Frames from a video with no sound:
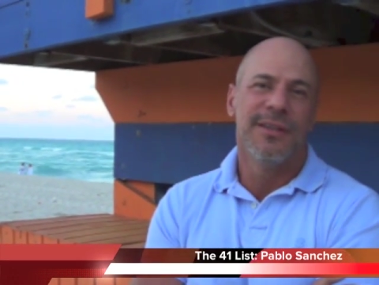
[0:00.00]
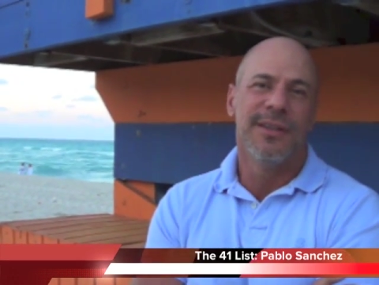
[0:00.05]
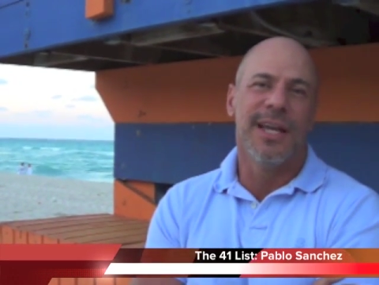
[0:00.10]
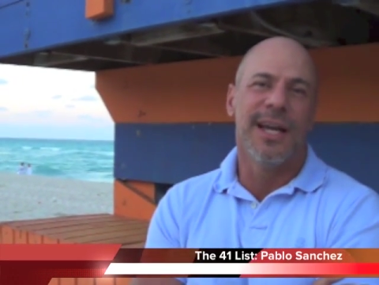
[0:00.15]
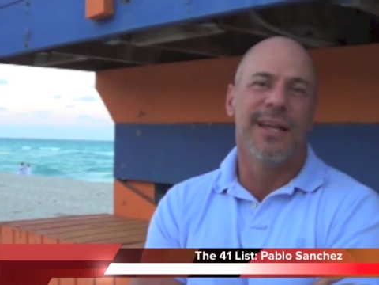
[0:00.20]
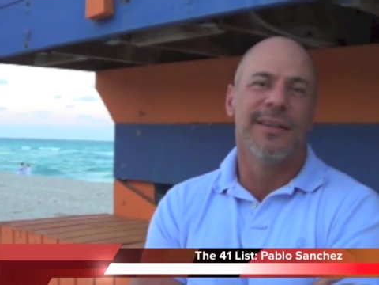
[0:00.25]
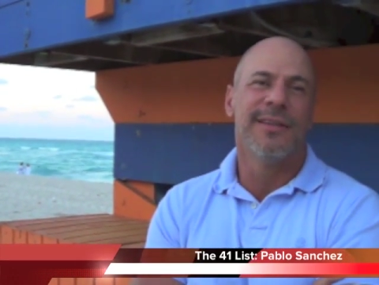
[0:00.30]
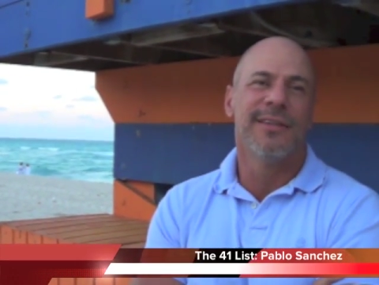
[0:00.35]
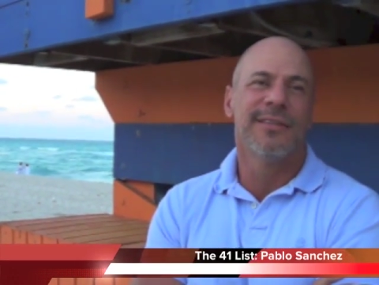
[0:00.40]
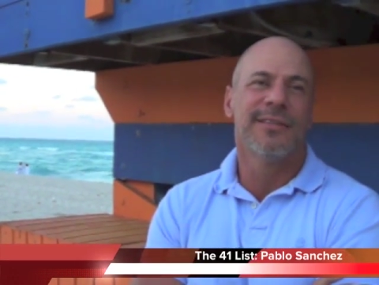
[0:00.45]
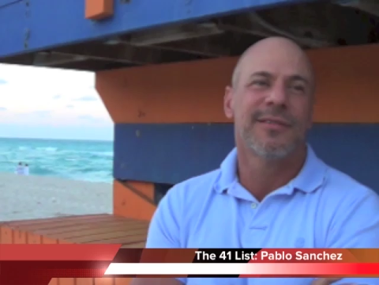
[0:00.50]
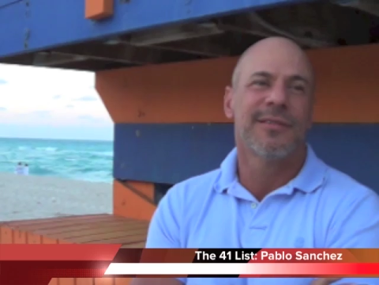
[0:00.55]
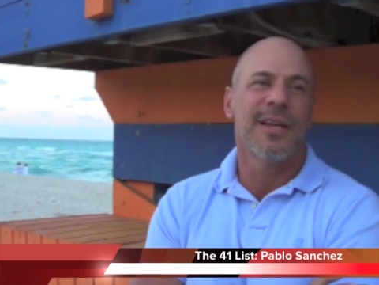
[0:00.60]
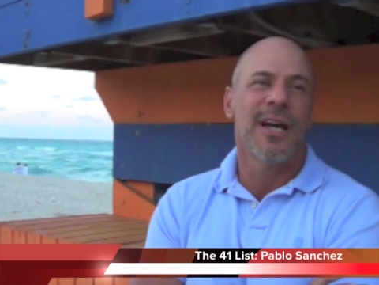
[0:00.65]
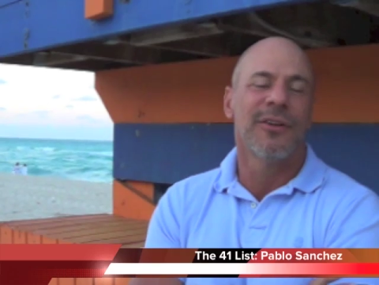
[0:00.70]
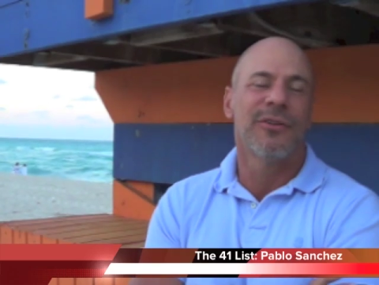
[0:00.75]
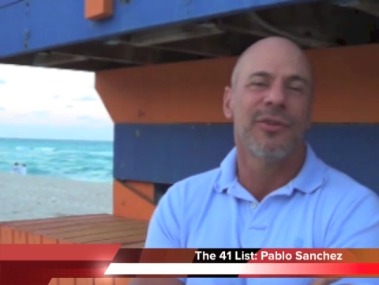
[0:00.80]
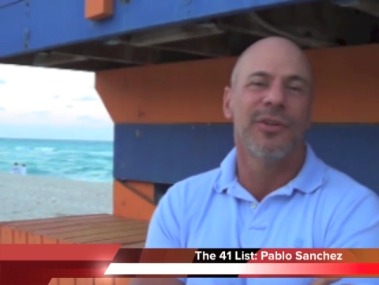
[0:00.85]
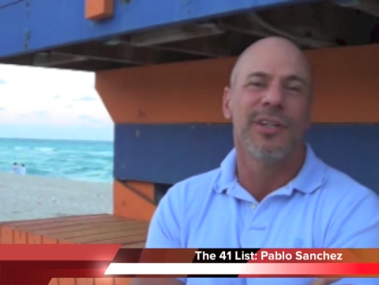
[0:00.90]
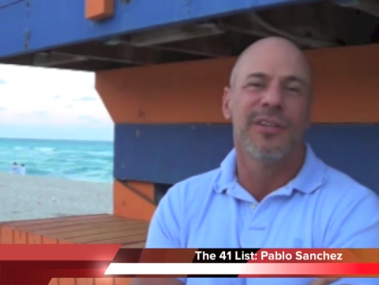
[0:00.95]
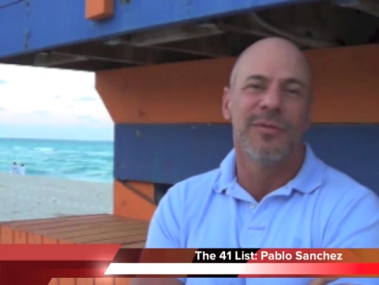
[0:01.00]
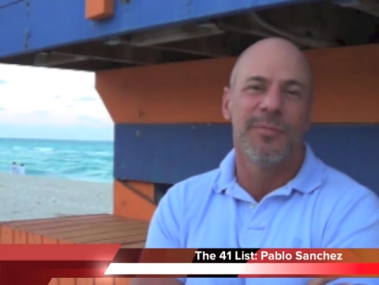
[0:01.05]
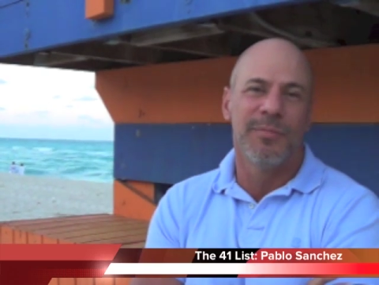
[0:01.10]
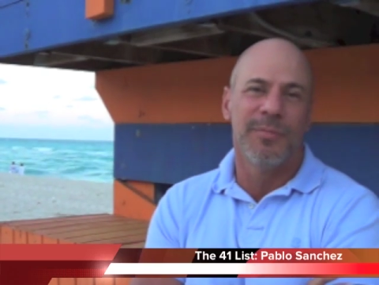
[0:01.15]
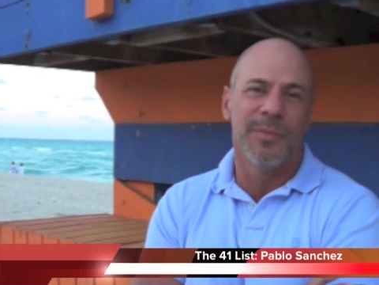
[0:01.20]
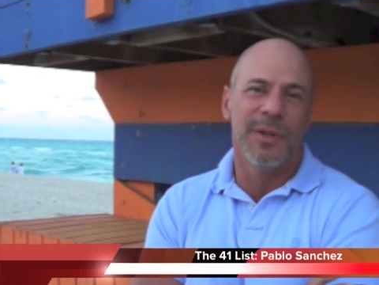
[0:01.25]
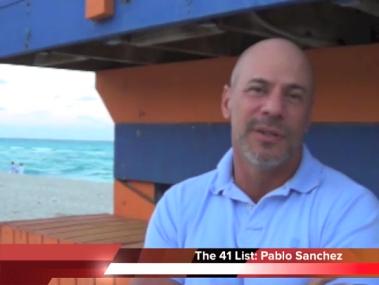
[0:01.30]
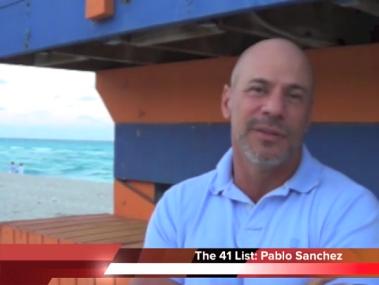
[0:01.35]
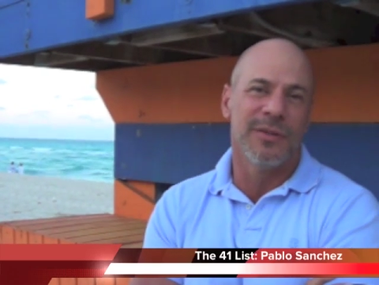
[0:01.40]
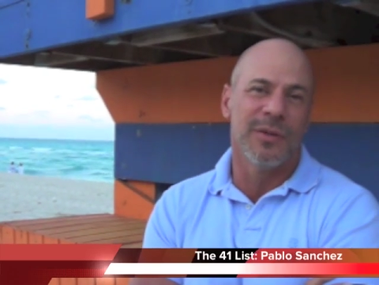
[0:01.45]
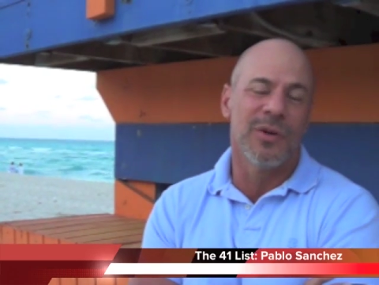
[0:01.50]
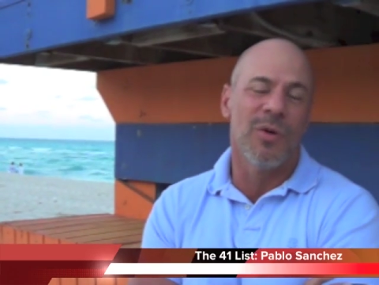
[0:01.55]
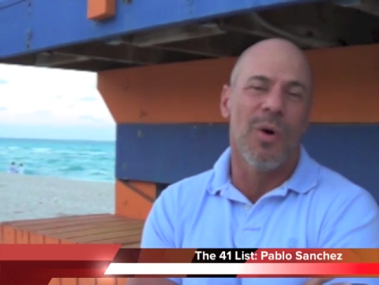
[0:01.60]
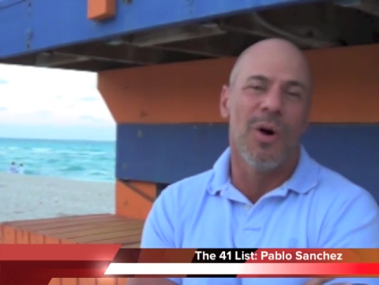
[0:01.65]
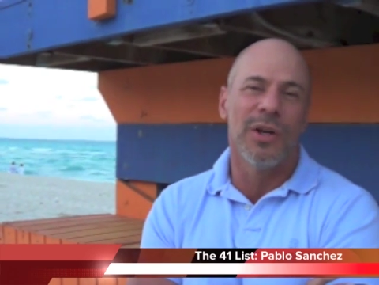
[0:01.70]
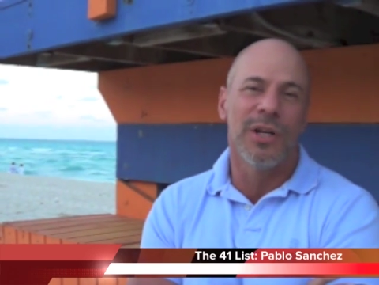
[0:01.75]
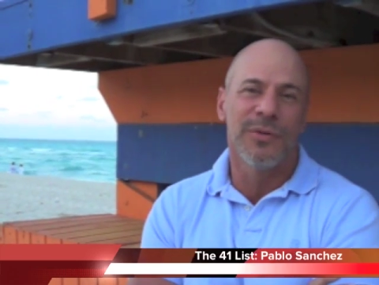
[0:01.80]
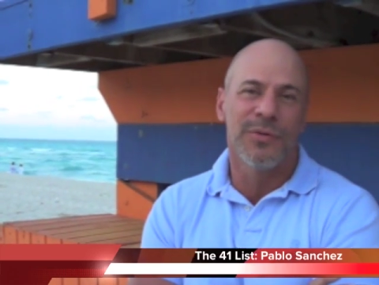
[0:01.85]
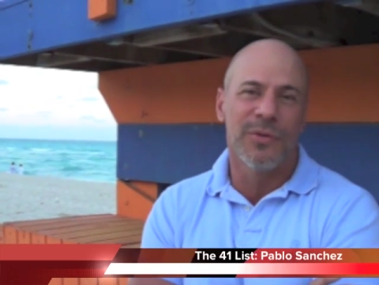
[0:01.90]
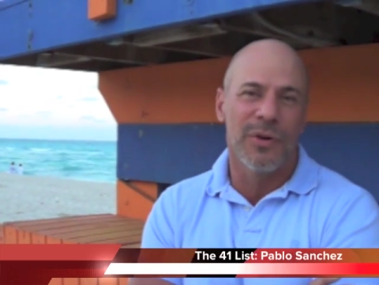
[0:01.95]
that this country is
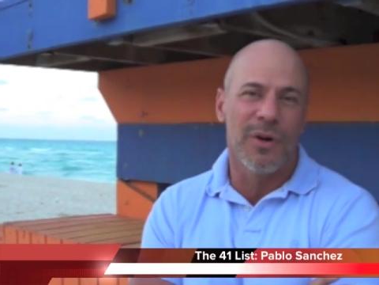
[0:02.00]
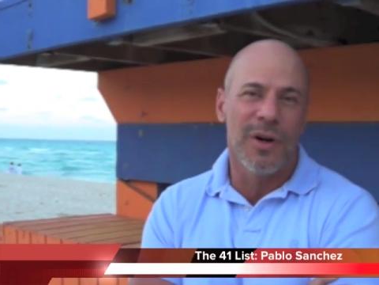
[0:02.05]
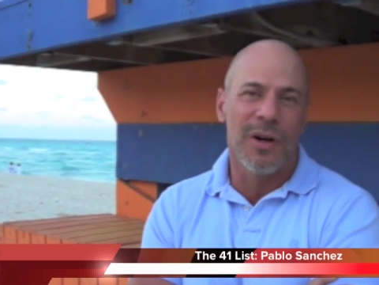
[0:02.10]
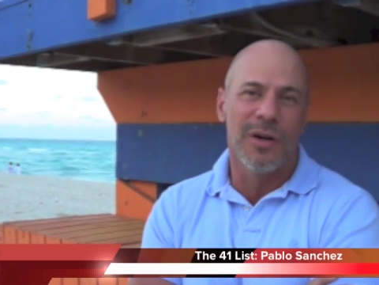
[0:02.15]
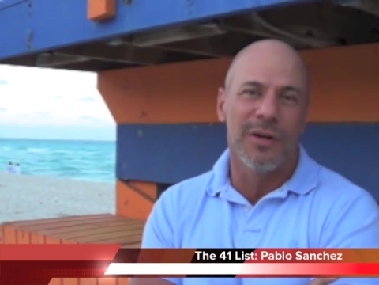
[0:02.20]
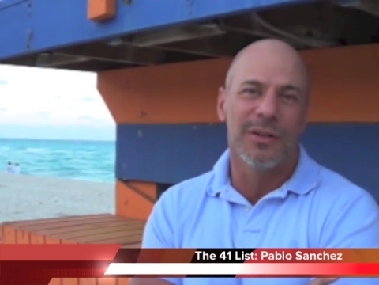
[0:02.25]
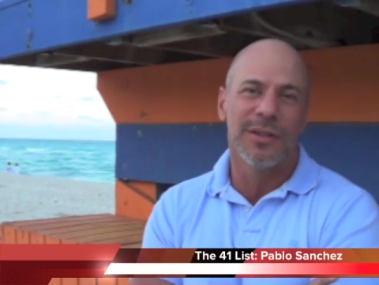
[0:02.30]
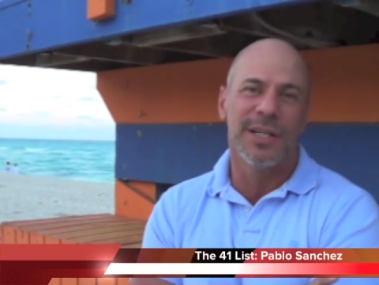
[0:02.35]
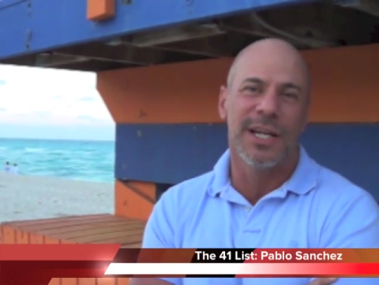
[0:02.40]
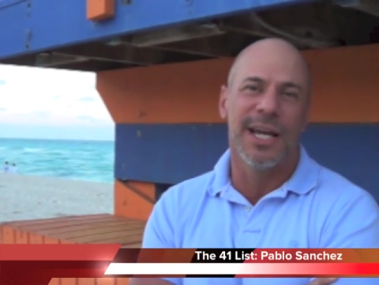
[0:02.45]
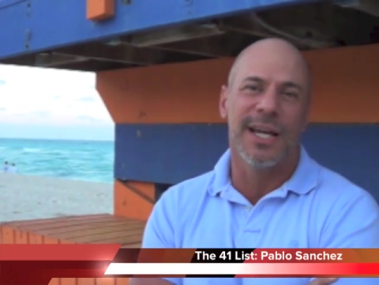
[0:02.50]
equality for all.